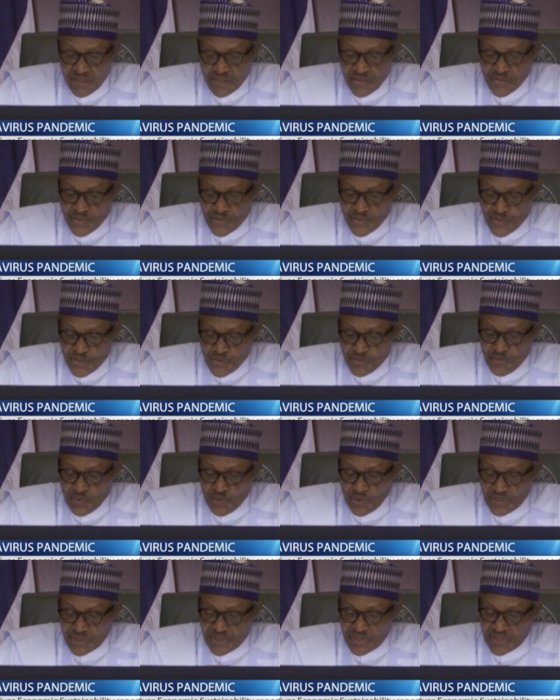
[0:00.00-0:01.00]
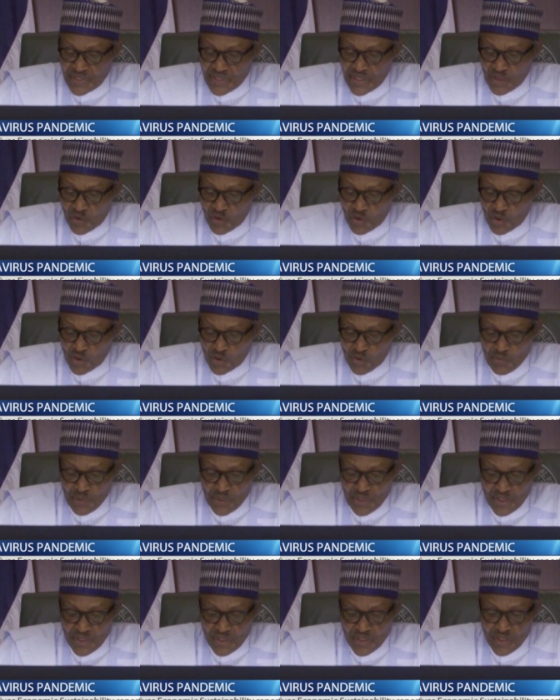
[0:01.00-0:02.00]
stimulating the
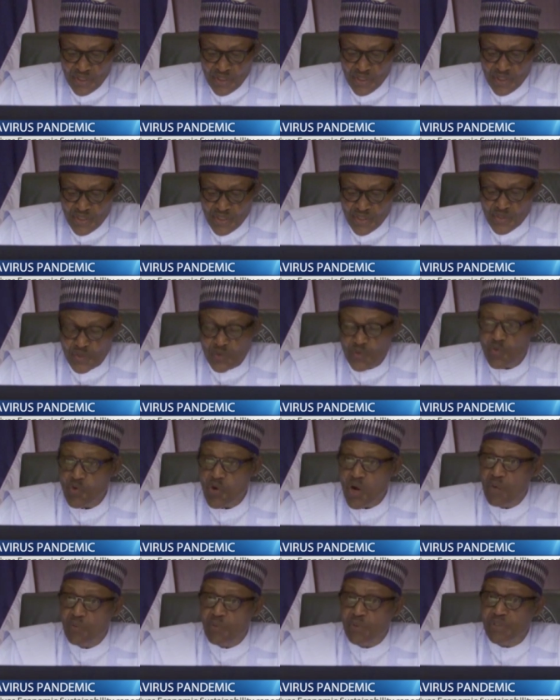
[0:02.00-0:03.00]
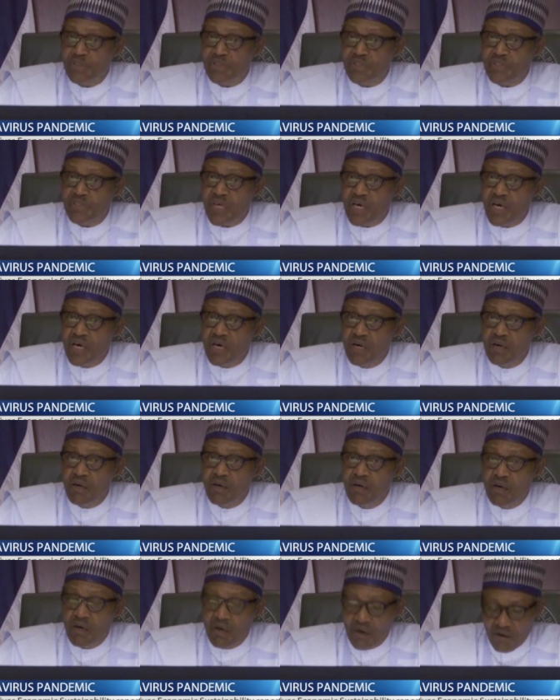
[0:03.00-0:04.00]
economy through a mixture
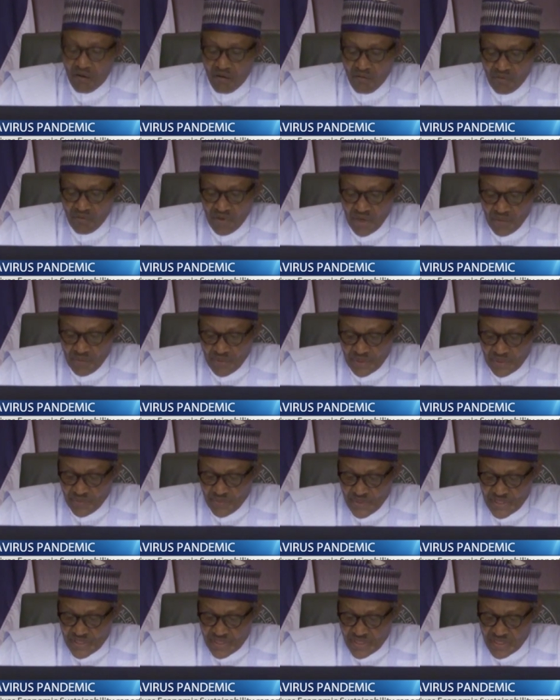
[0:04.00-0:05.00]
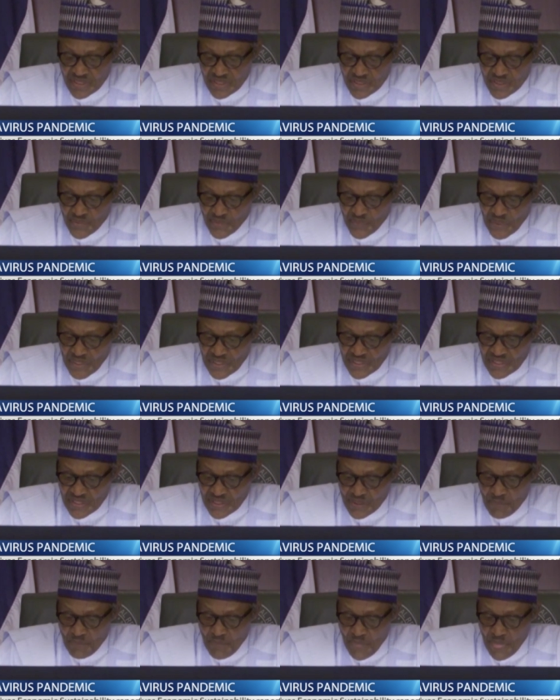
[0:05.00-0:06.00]
of government
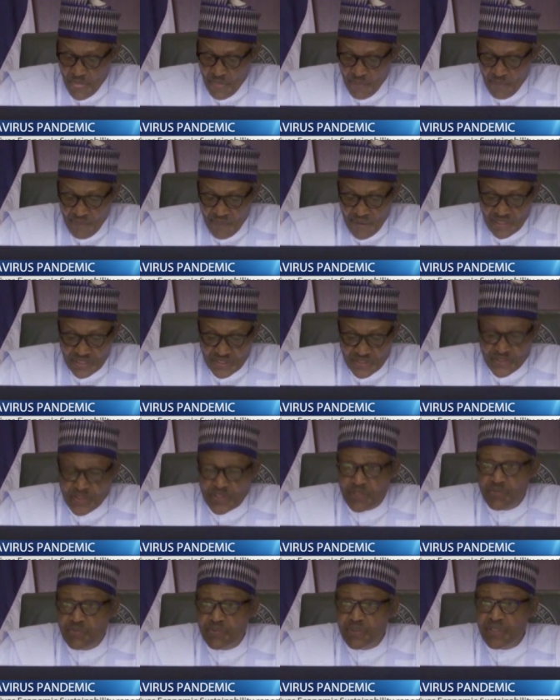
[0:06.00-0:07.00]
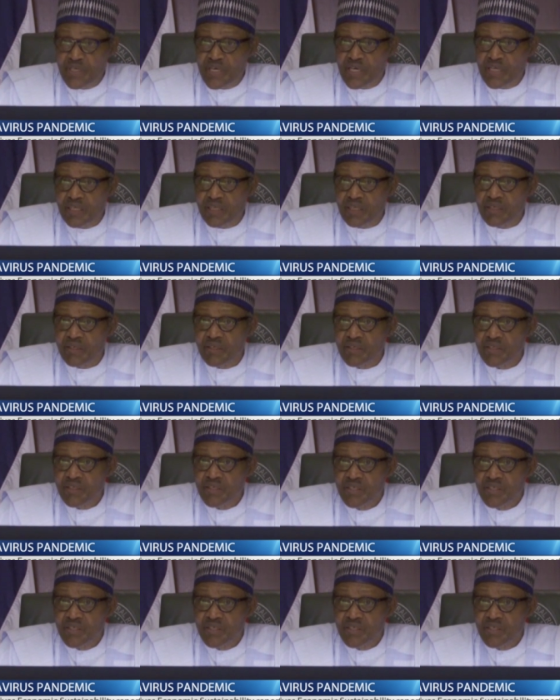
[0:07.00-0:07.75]
spending and CBN